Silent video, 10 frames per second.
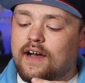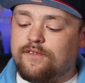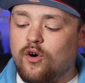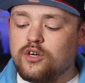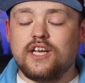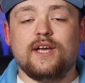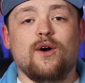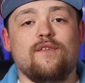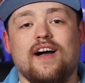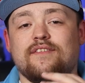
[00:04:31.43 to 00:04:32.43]
Unfortunately
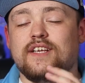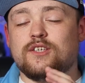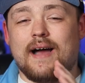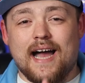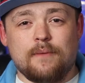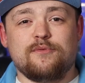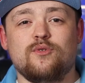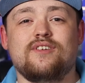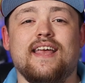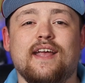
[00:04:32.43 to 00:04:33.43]
enough, I've seen some
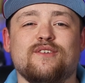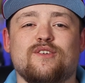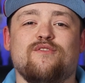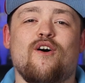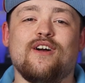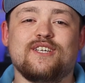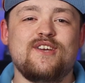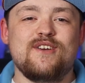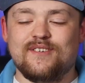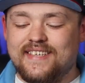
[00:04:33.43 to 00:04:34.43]
absolute stinkers as far as
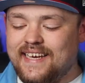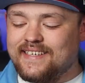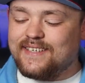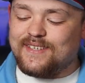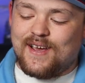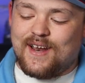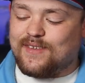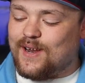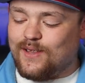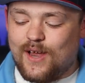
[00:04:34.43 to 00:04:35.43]
QC is concerned.
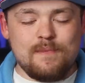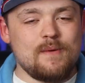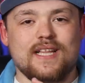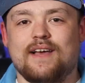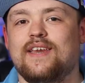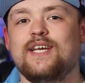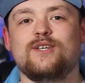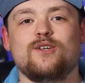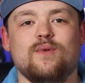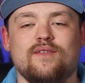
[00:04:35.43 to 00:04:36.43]
I've seen a lot of people having
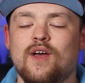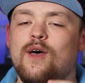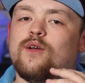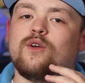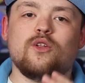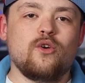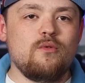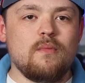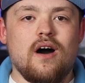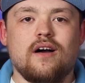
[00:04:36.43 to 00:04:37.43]
issues with
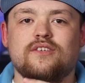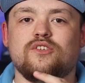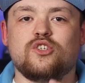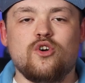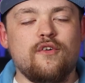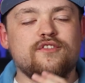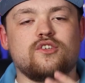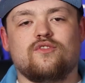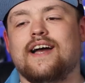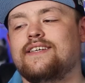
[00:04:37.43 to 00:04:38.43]
glue marks and scuffs
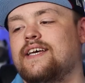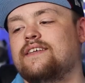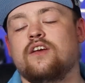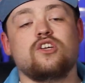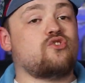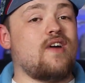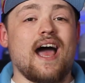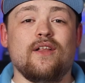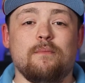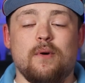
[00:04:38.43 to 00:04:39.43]
and scratches straight
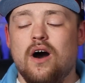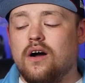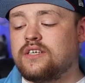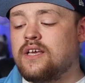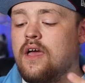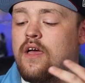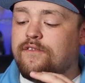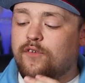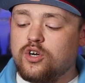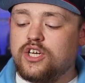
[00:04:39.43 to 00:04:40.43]
out of the box.
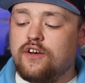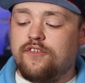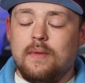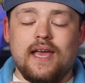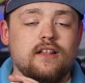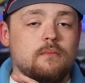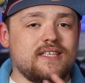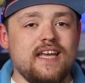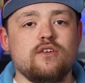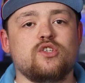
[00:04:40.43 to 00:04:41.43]
Fortunately enough for me, the
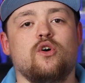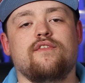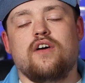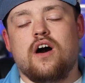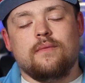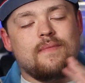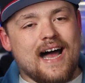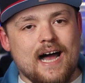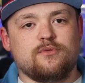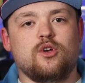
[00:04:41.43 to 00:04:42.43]
material so far,
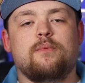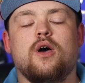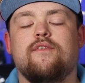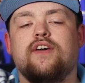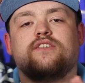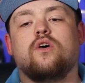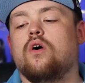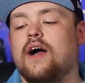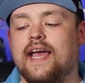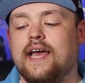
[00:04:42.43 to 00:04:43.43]
absolutely perfect.
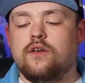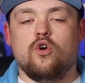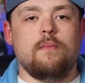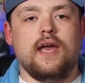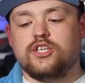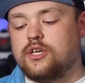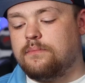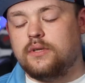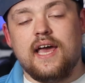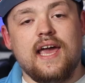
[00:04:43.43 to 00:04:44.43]
So again, no major
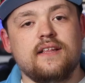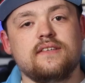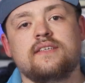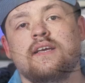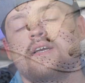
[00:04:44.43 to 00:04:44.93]
complaints.